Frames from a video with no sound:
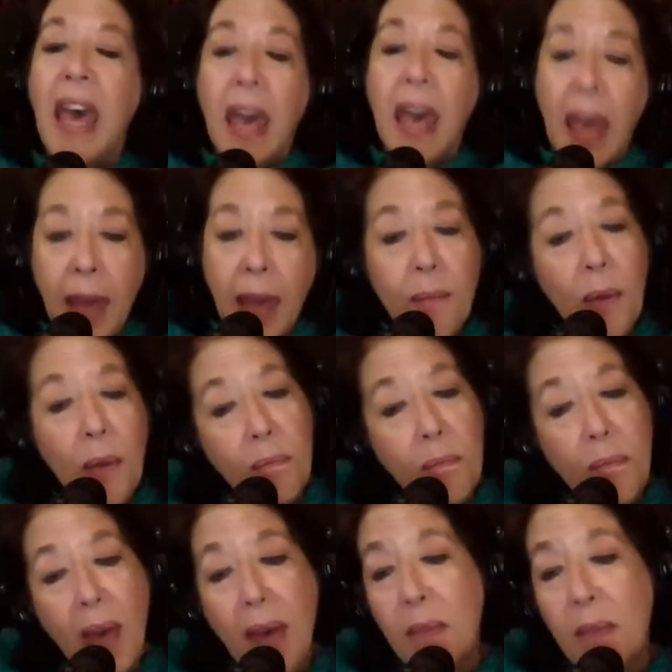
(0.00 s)
And my
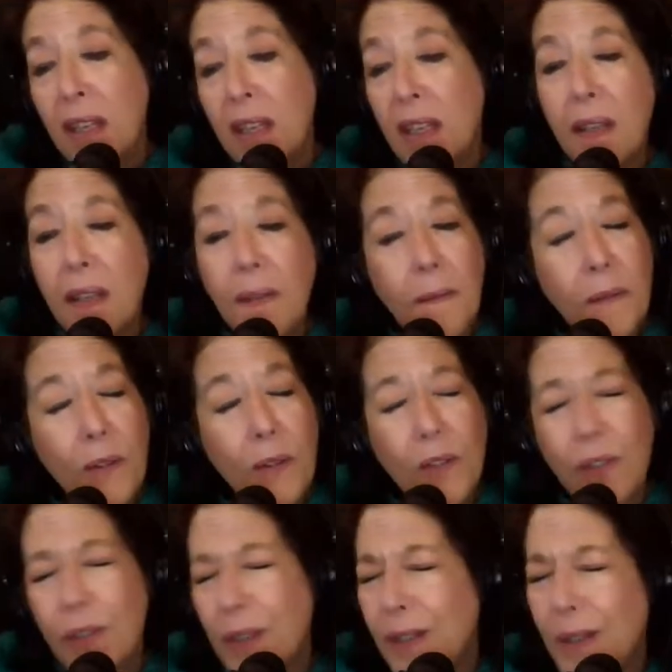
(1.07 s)
mama,
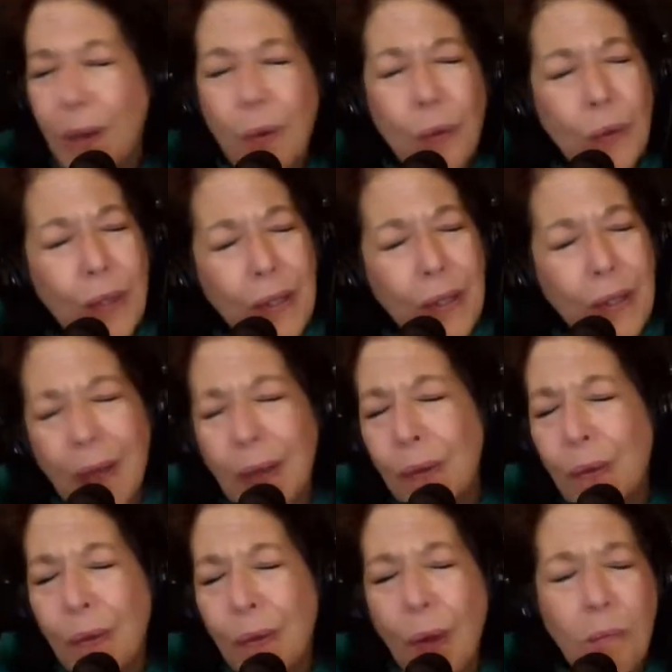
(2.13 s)
she don't
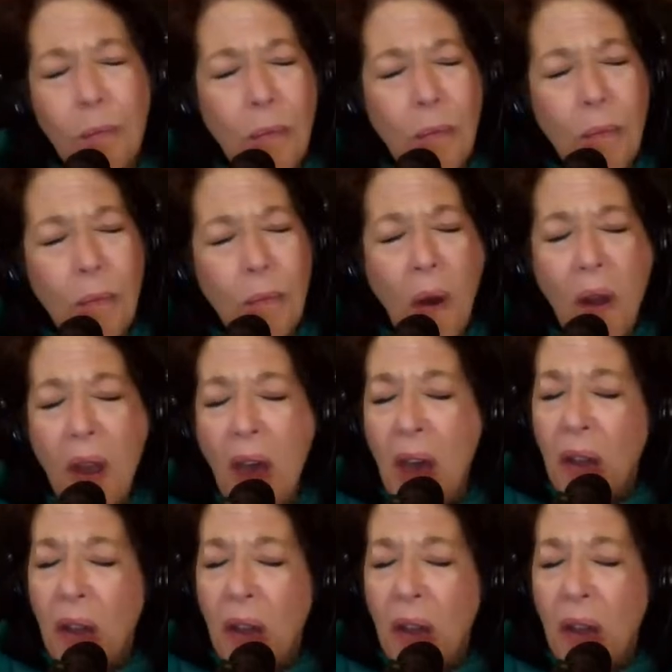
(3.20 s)
sing no more.